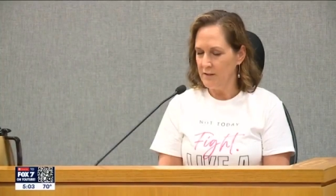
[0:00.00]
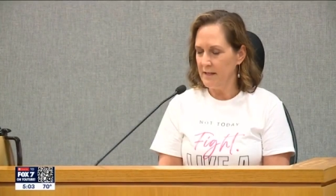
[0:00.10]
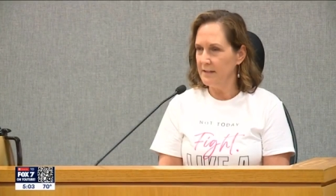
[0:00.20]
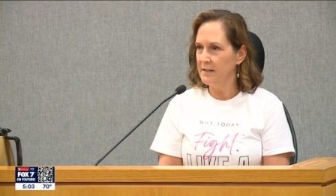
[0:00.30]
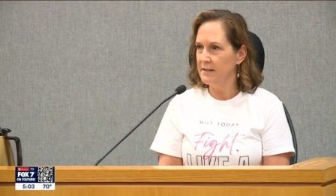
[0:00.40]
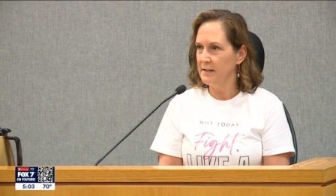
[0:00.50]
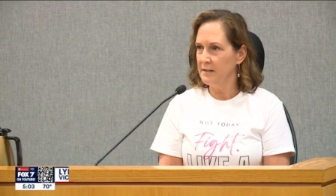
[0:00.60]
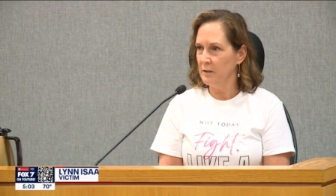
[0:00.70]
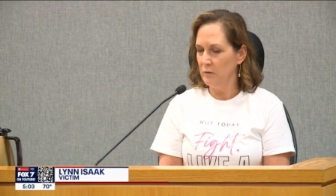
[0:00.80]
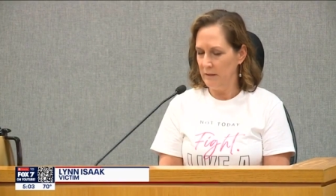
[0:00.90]
sentence
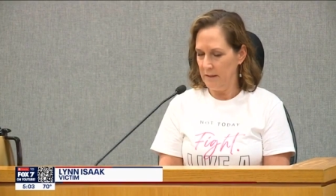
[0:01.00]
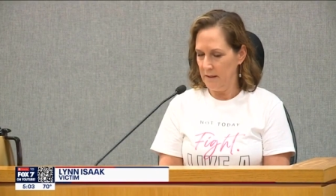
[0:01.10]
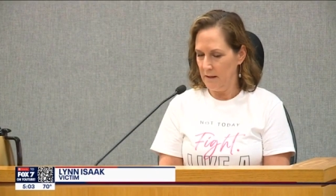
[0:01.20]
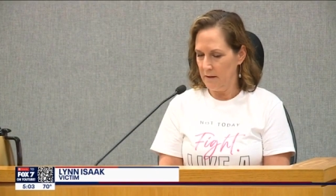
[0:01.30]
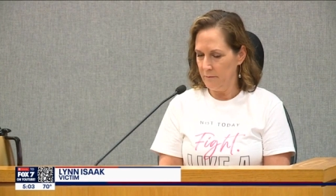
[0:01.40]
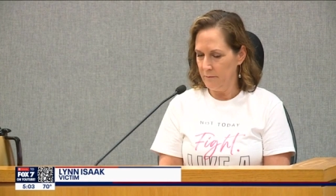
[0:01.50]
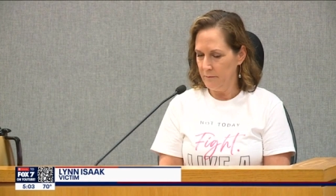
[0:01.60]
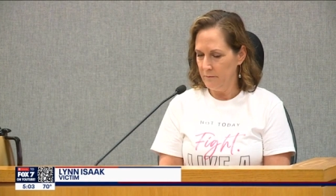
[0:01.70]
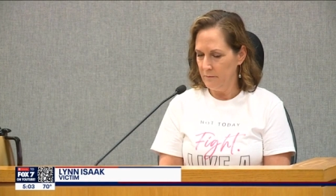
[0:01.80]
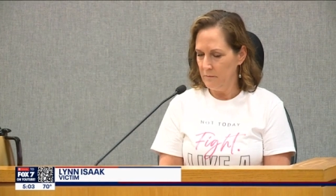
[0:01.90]
is too lenient.
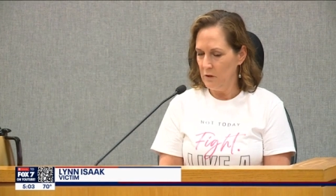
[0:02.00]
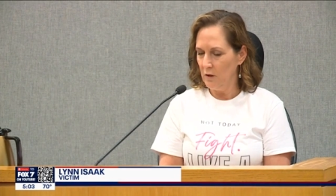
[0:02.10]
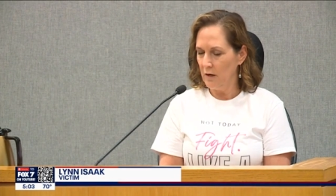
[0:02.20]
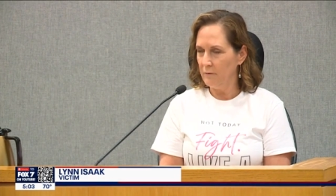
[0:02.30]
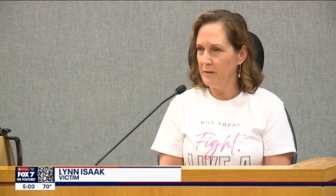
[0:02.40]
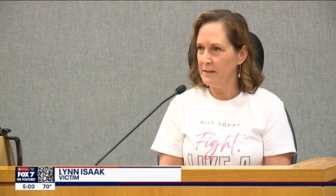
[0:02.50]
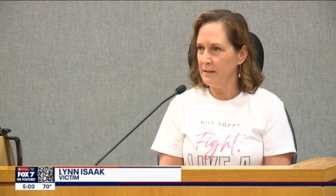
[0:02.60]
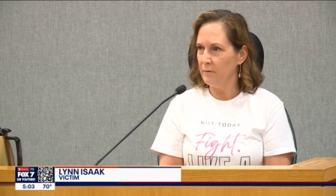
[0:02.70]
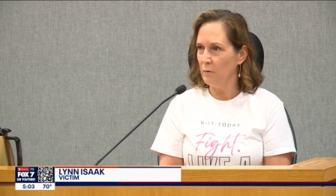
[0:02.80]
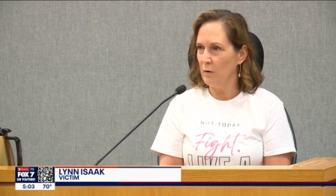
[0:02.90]
You got off
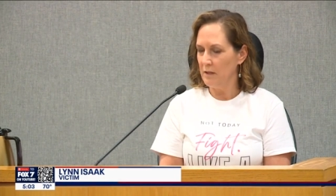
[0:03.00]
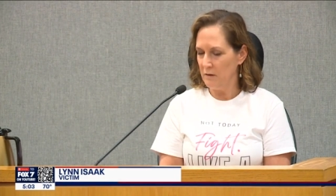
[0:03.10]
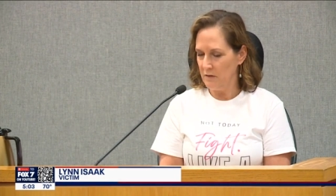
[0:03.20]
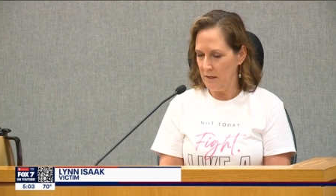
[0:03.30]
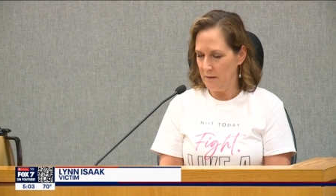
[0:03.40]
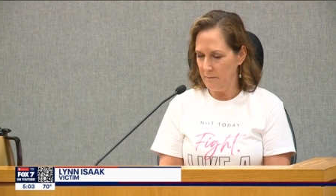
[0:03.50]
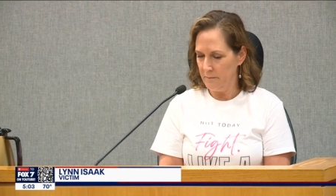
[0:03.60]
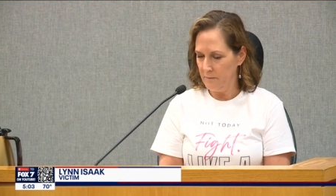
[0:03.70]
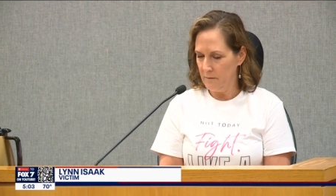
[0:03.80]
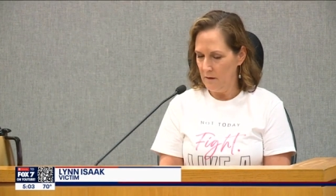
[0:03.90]
easy for what you did.
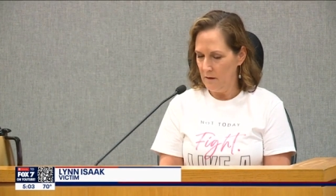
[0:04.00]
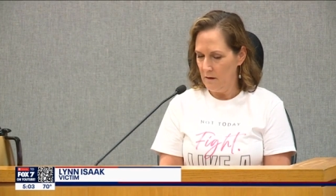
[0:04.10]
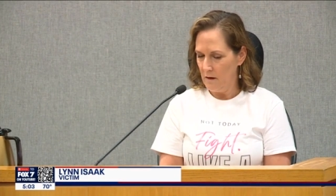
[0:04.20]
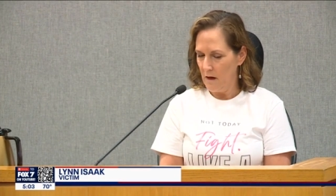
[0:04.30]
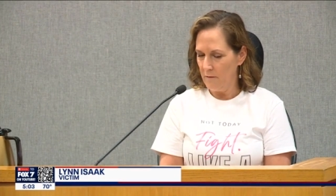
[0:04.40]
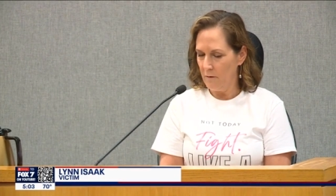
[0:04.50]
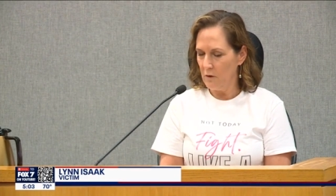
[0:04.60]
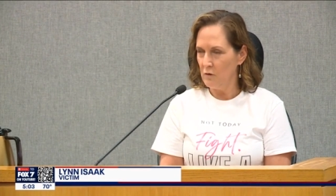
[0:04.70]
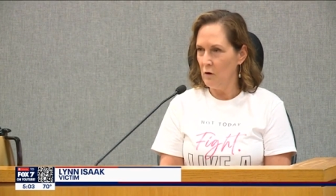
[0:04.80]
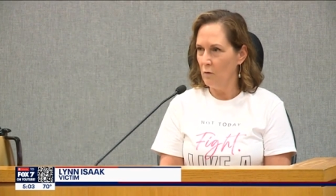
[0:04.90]
I've
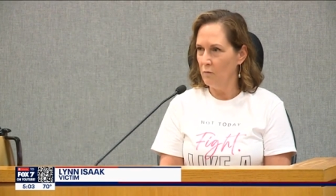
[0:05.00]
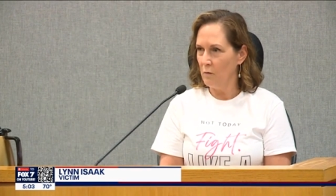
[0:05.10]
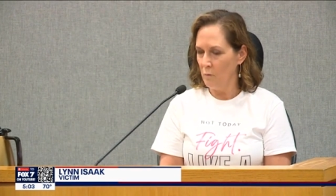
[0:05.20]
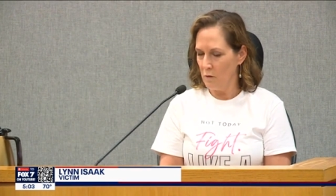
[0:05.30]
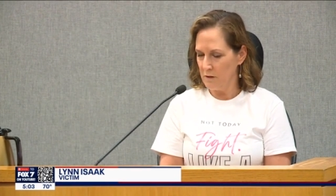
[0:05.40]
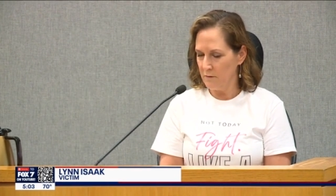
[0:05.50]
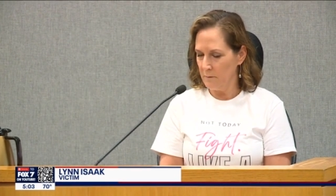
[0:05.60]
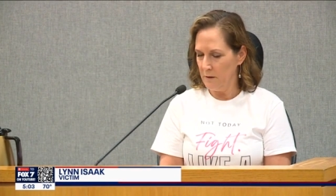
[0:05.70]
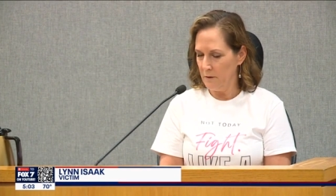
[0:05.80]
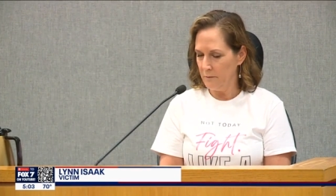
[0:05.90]
heard no remorse
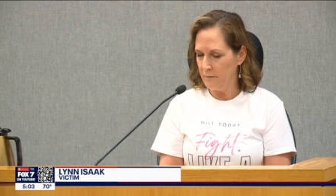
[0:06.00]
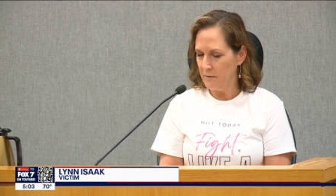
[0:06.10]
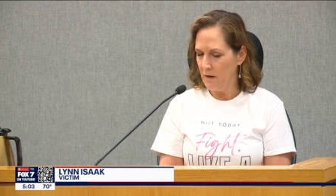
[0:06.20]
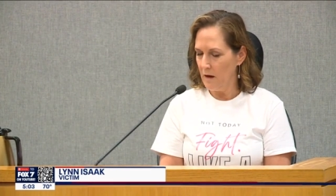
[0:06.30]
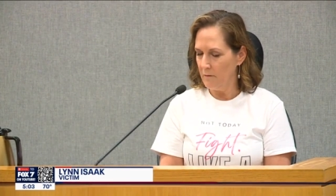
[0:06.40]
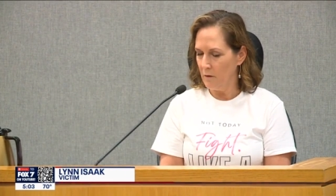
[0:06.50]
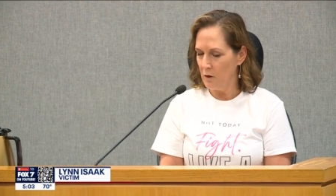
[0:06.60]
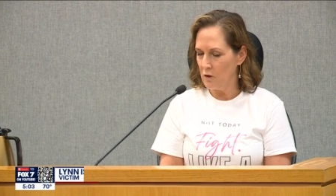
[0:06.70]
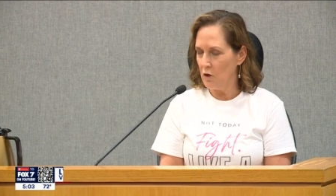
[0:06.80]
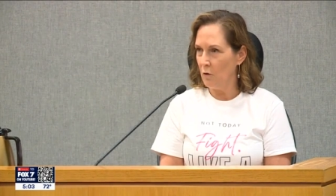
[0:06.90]
from you, I've
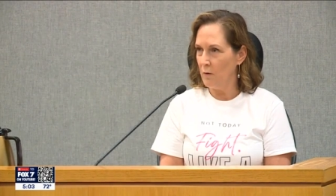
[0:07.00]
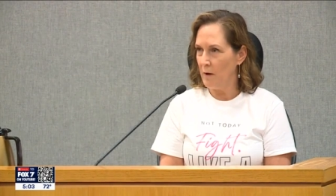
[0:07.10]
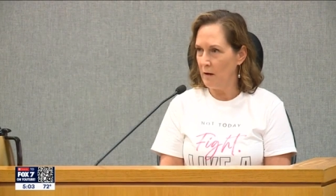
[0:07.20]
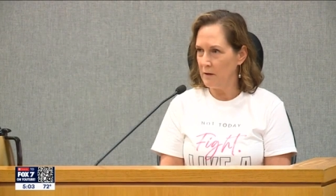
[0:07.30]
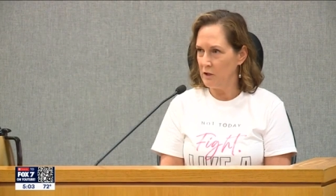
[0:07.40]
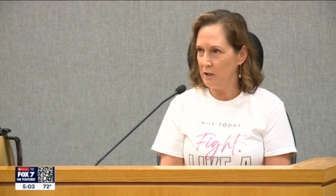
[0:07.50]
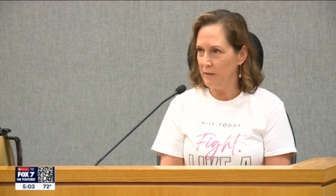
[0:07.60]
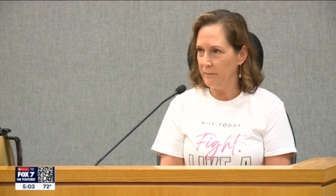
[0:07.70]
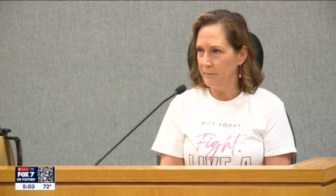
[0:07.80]
heard no apology.